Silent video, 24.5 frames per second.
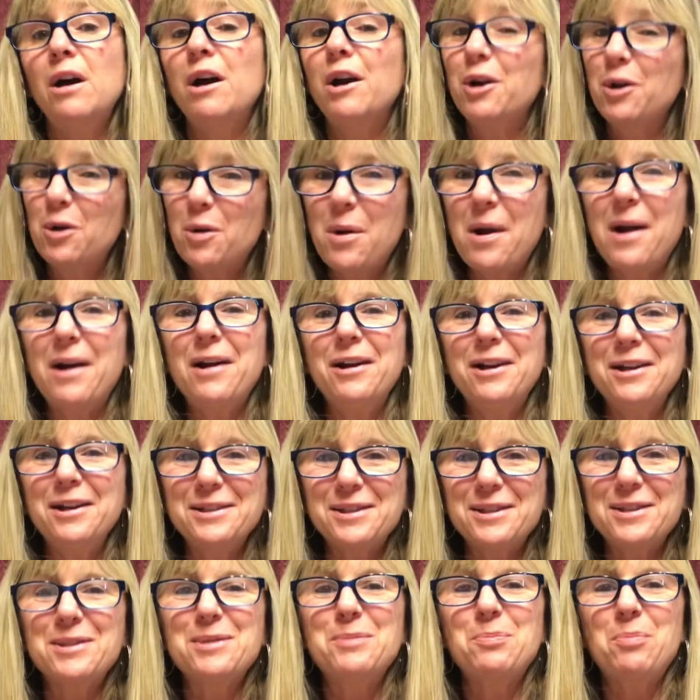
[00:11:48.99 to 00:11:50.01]
an
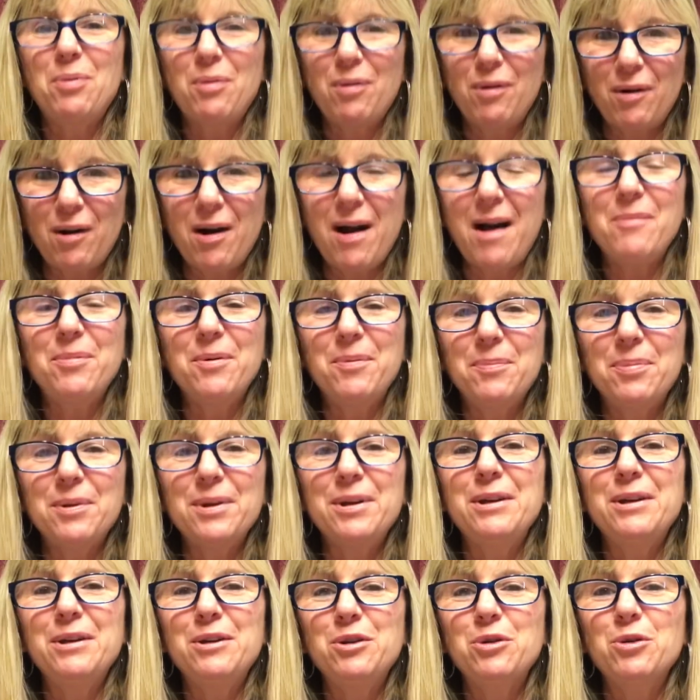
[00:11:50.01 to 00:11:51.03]
Aquarius is
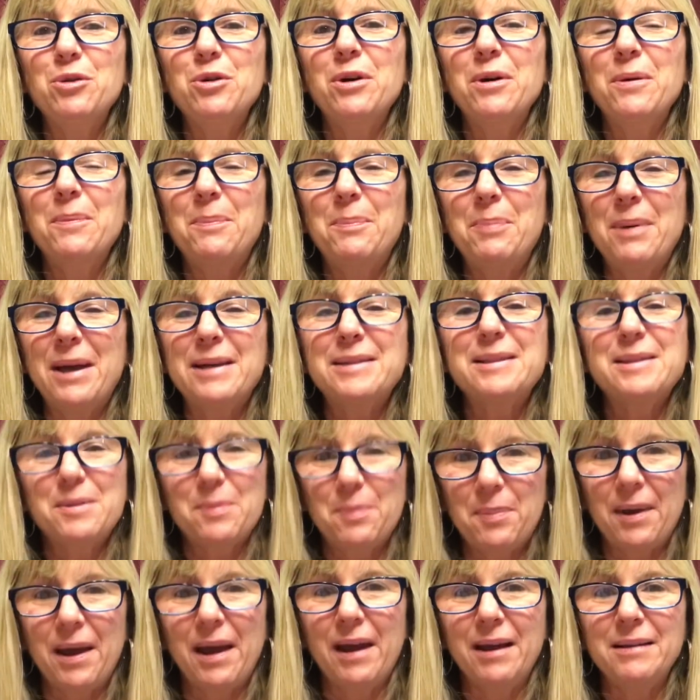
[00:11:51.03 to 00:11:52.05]
probably your
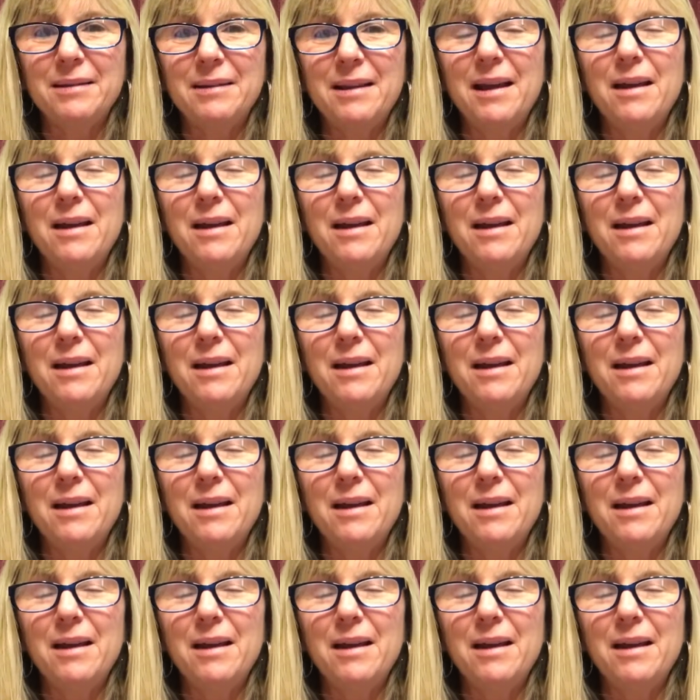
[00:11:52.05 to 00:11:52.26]
best bet.